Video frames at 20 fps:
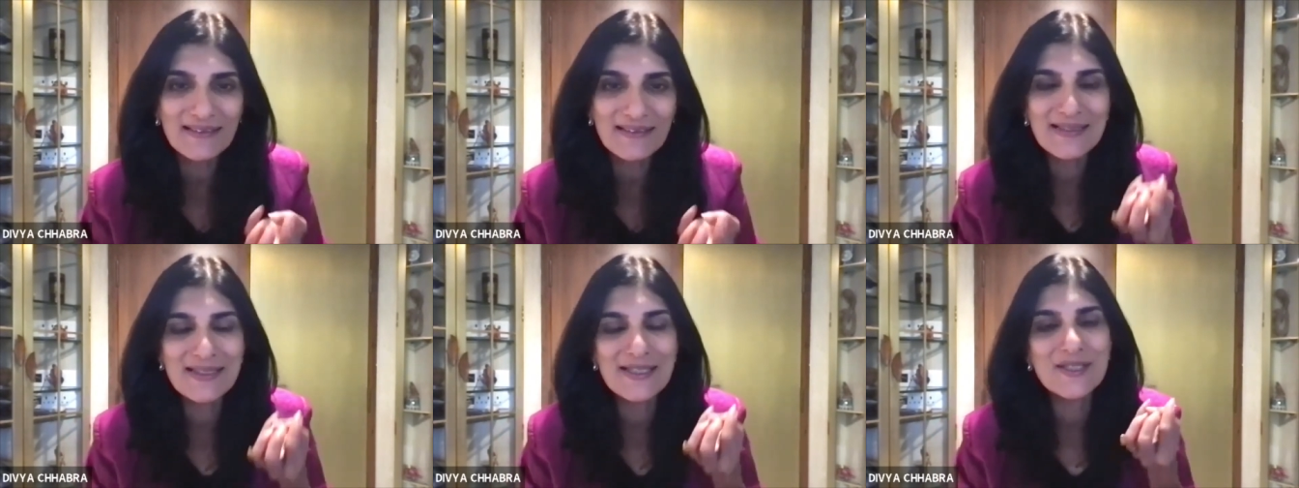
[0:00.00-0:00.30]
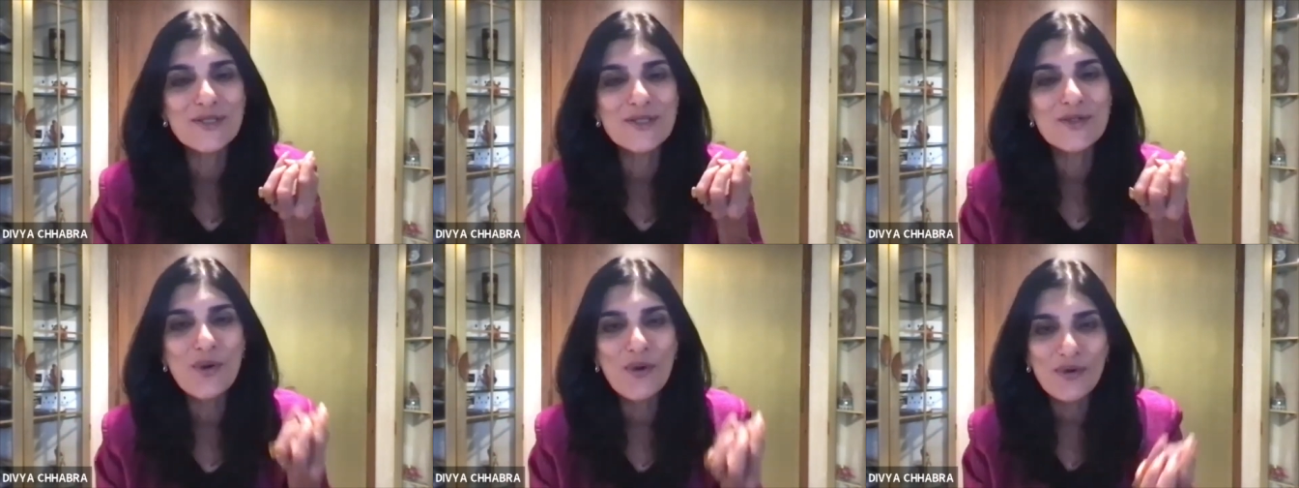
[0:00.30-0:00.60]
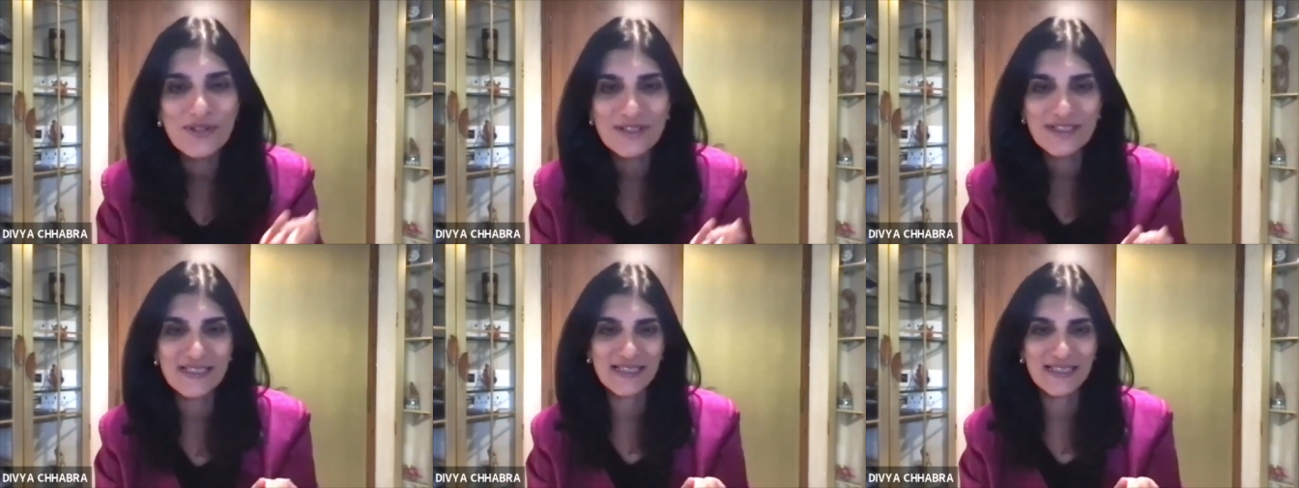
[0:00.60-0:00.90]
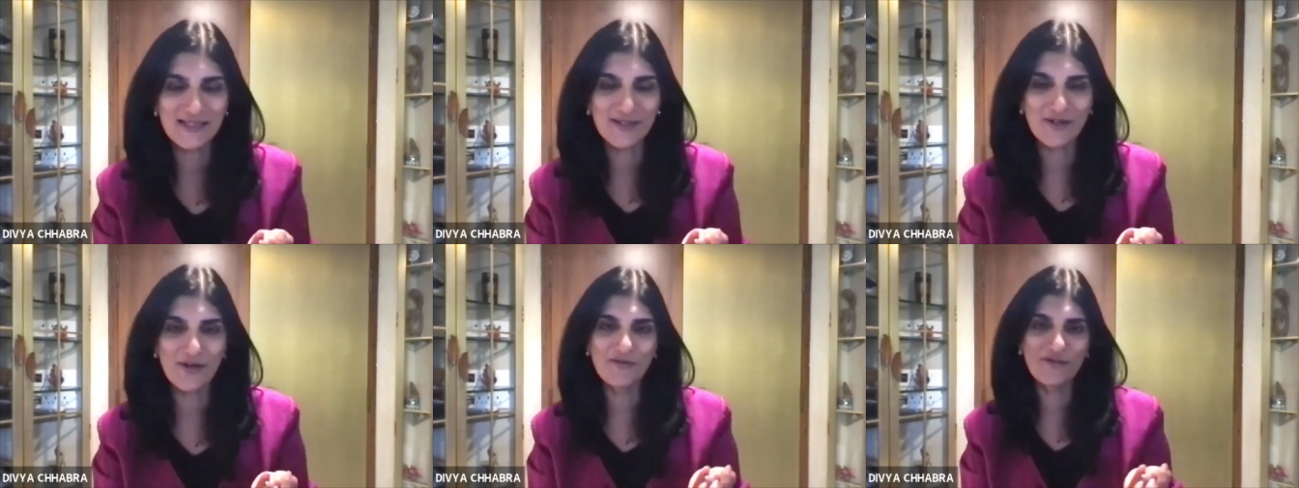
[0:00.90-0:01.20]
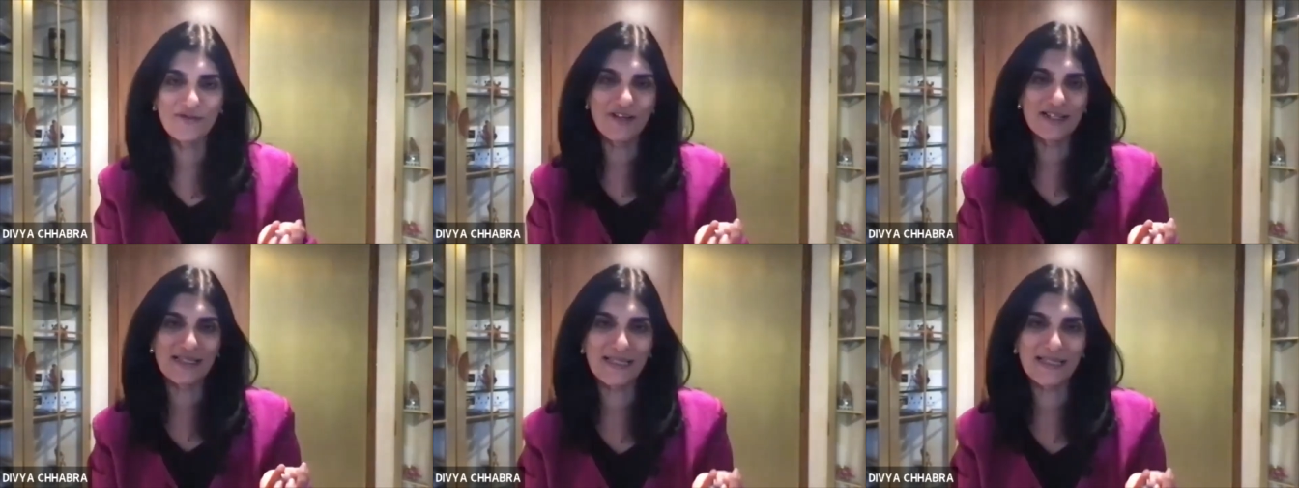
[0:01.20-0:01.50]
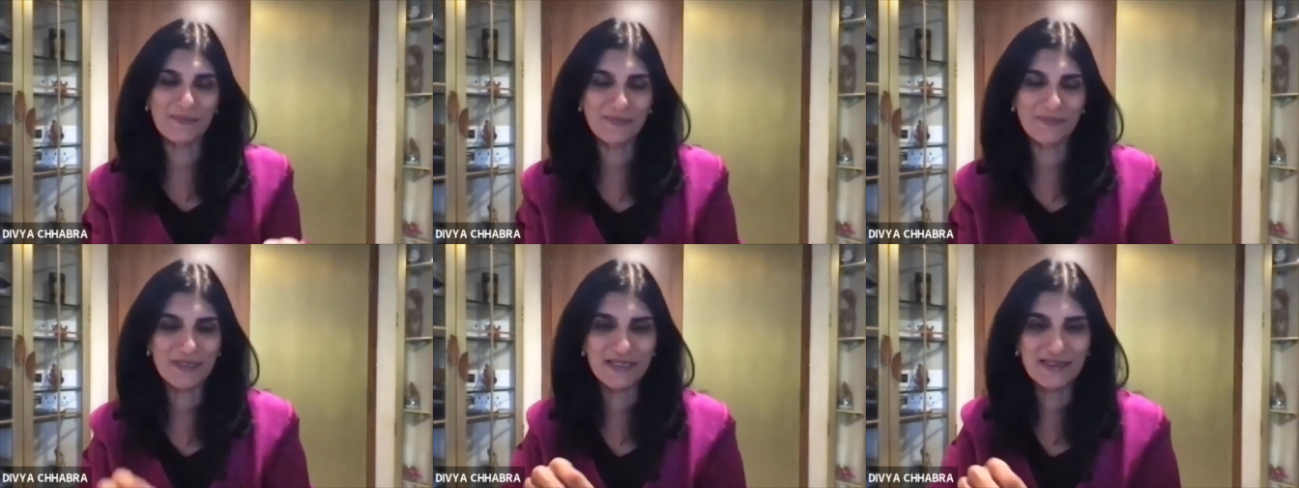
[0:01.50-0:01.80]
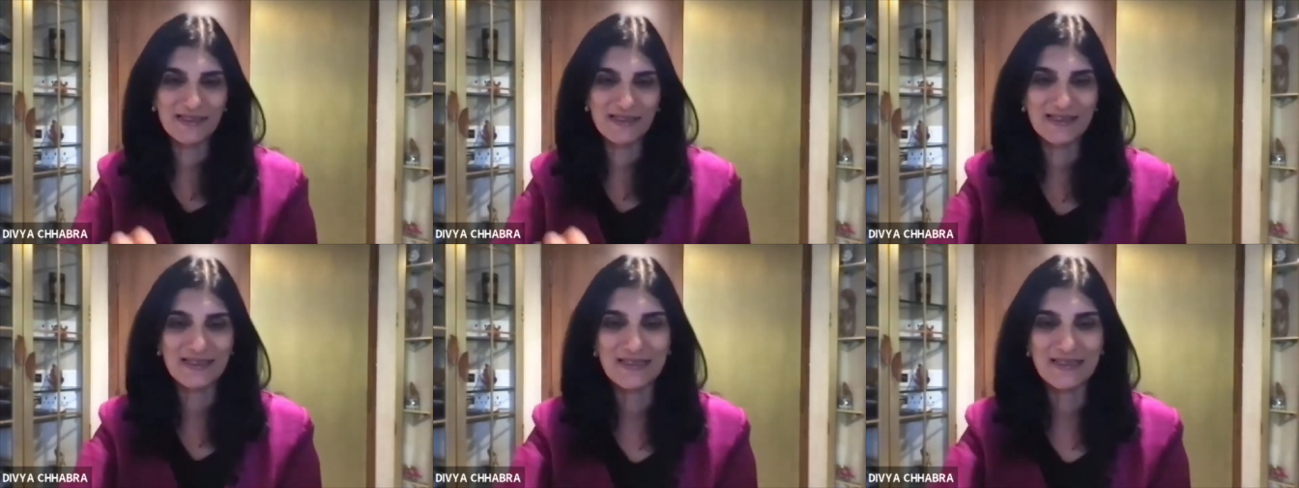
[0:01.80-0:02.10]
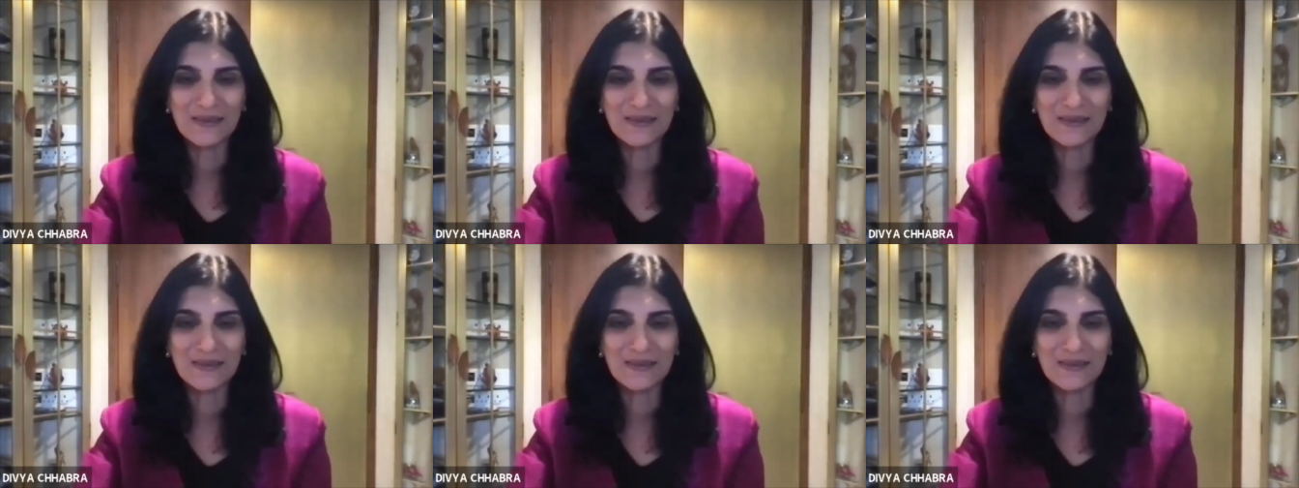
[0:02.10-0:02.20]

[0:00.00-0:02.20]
the source of our substance.